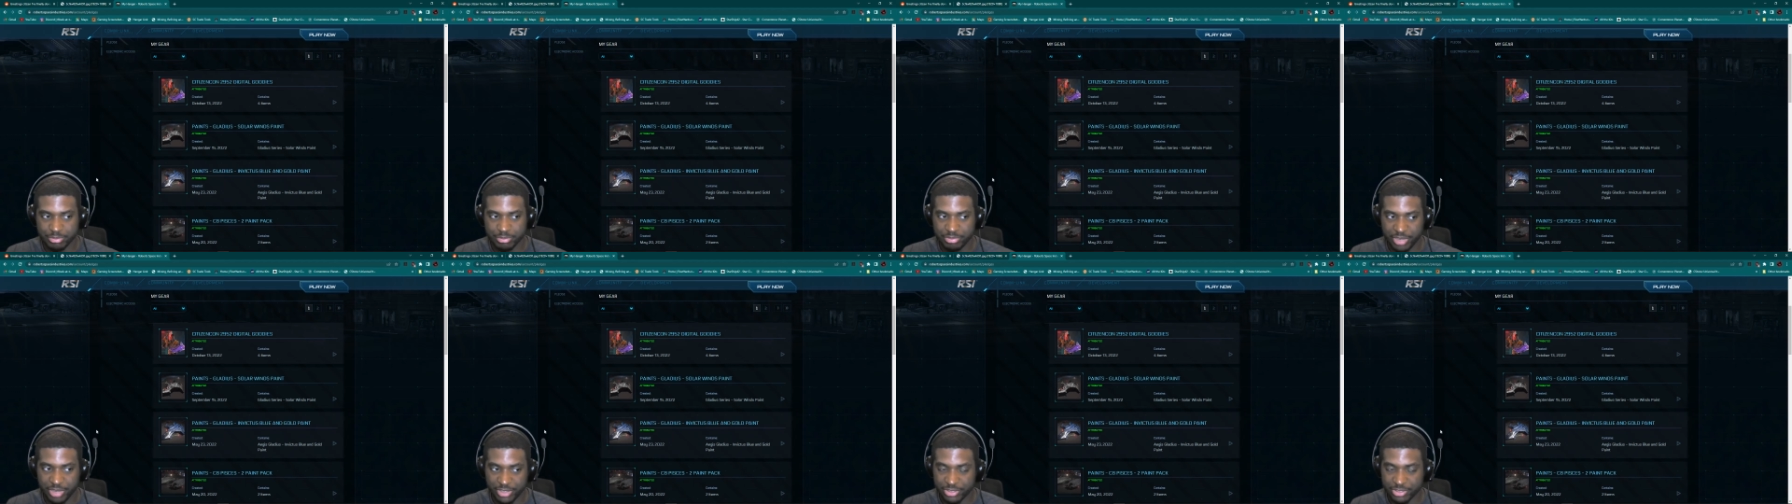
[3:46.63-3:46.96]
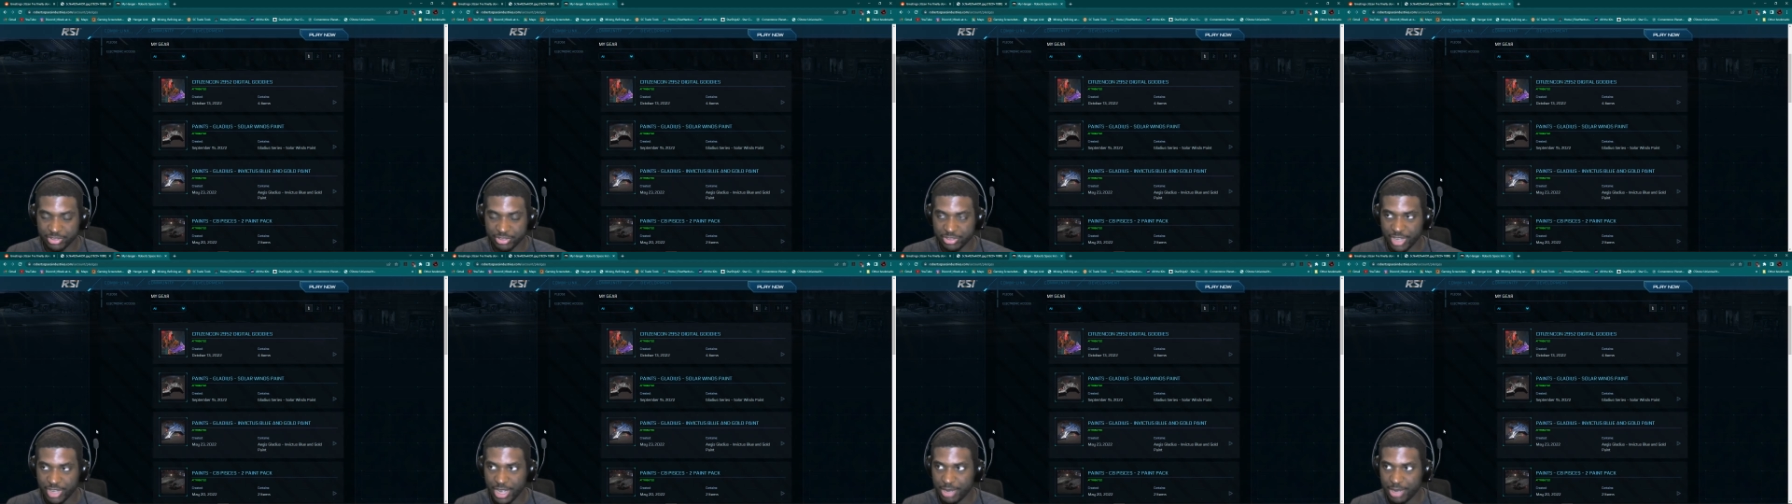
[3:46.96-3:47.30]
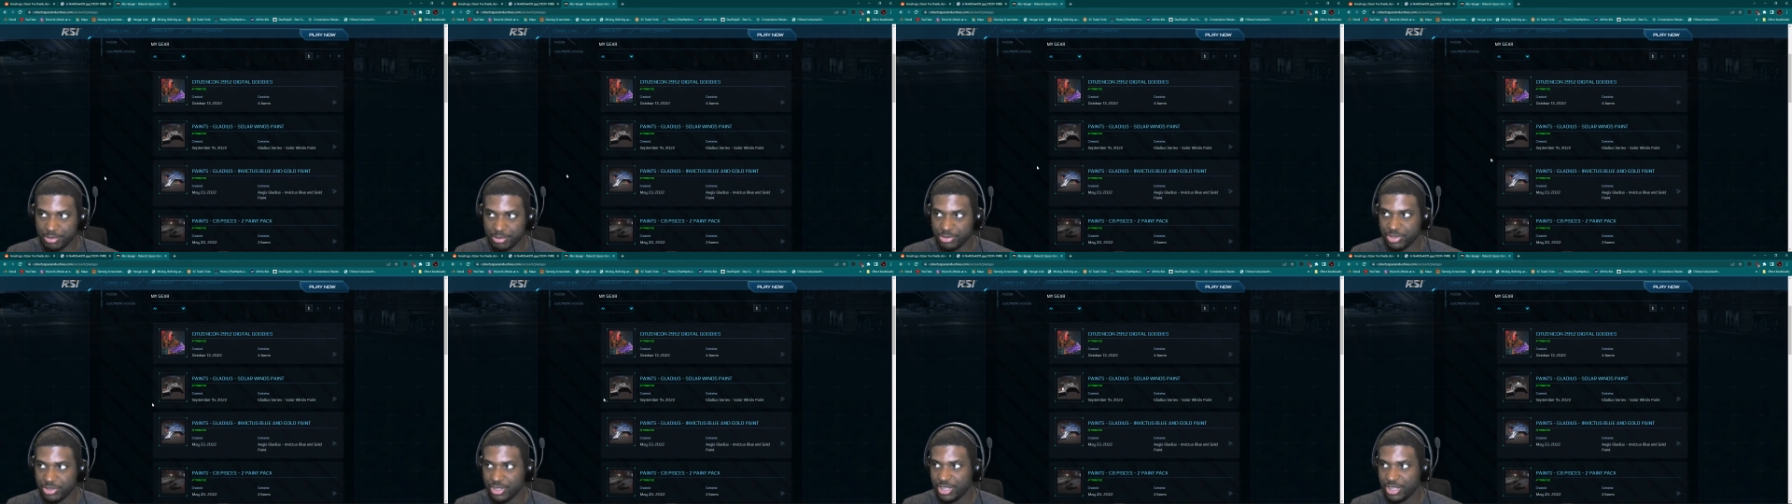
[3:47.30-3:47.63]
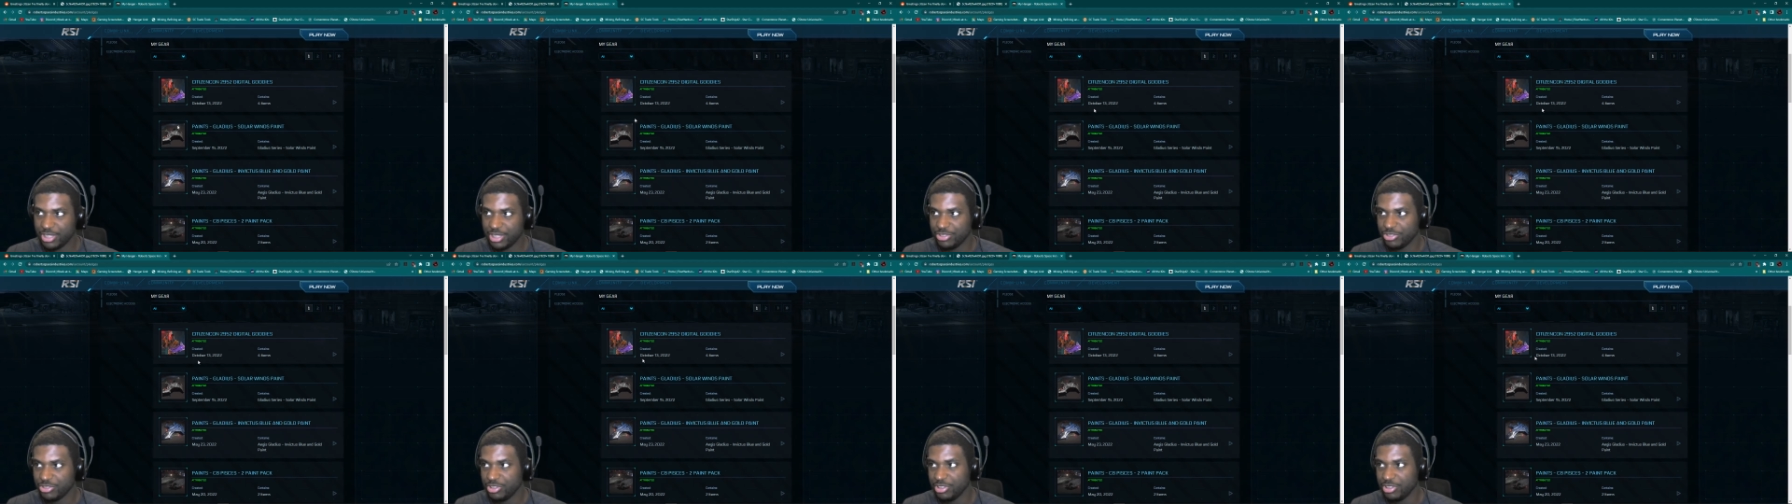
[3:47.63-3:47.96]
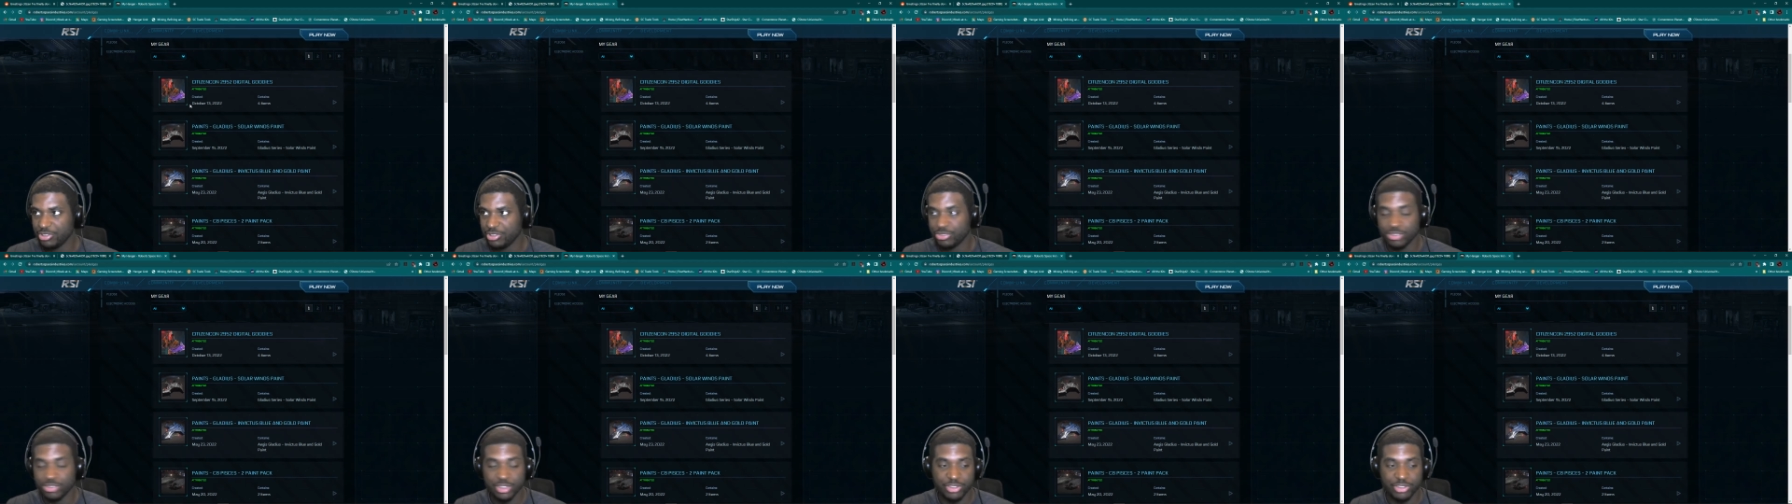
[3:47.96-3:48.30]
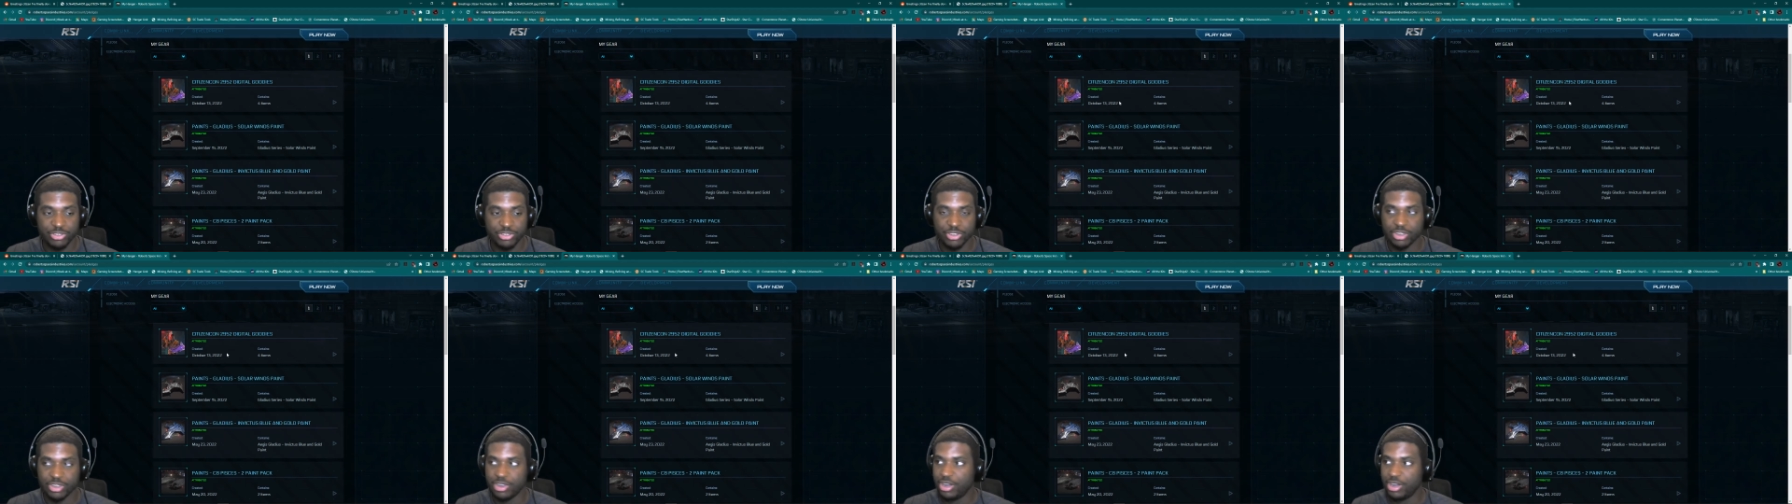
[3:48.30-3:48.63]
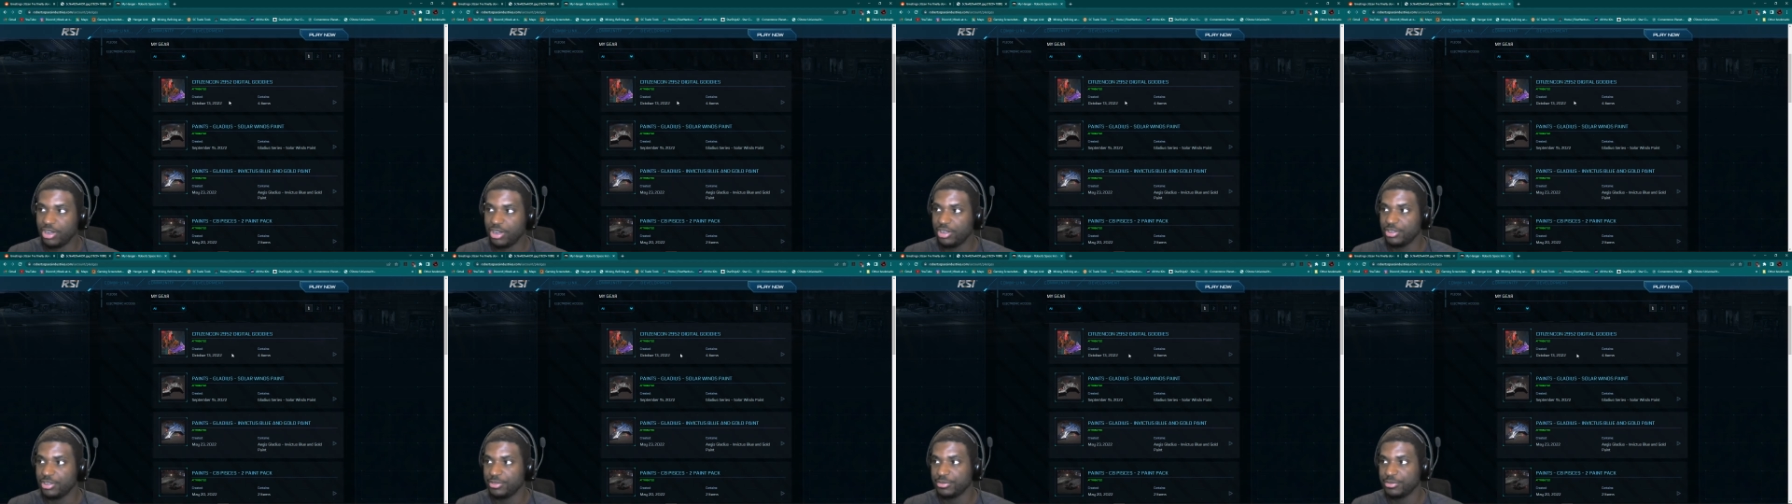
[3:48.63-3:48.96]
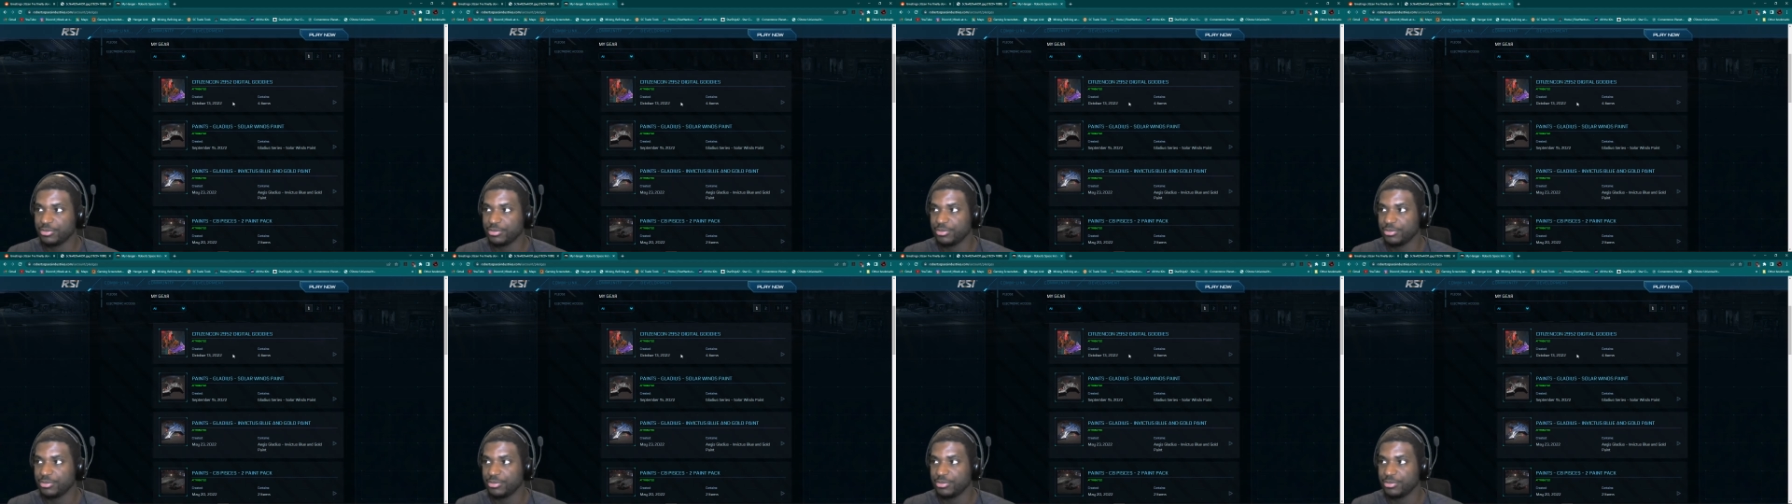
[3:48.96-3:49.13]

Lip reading: present times is the CitizenCon